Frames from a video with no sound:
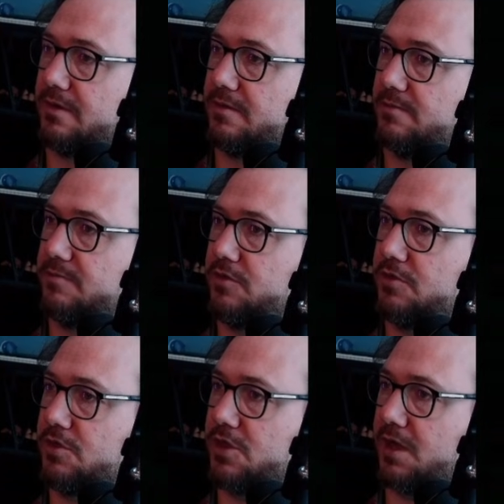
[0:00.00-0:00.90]
You
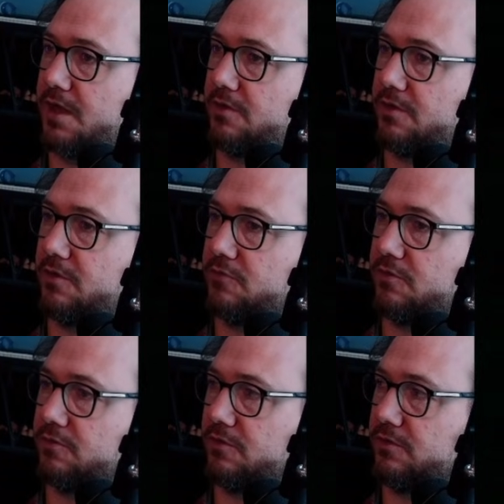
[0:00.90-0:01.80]
can check out the
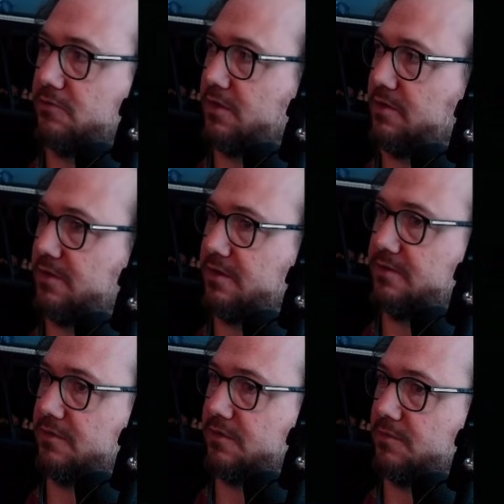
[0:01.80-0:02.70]
controls on the right
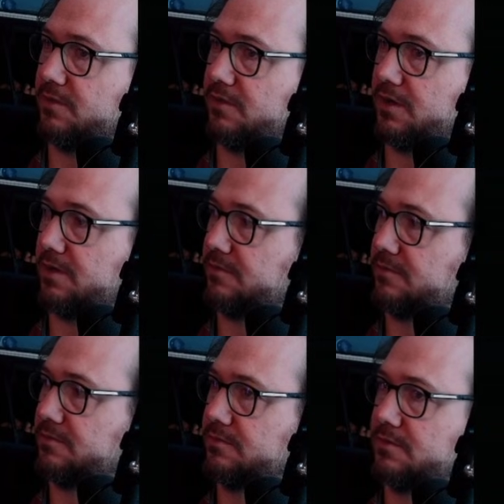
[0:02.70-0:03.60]
anytime. Okay.
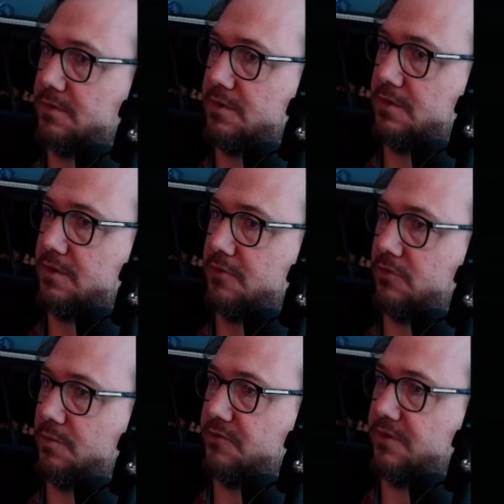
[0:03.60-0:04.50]
Try
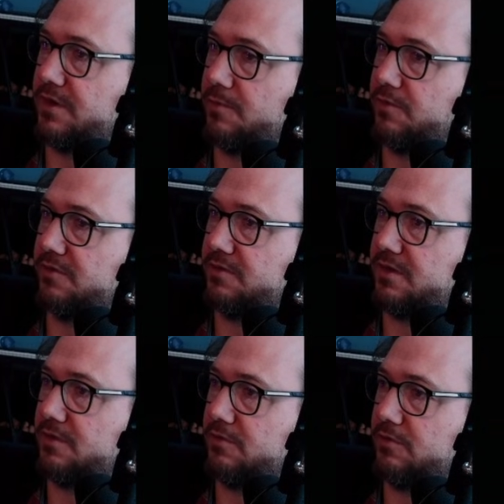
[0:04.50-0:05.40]
moving now. Press D
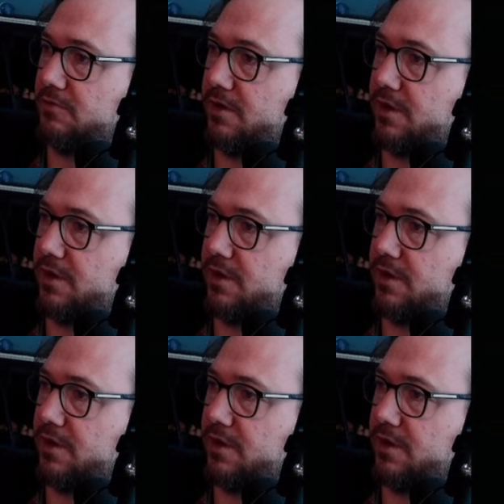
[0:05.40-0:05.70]
or the right.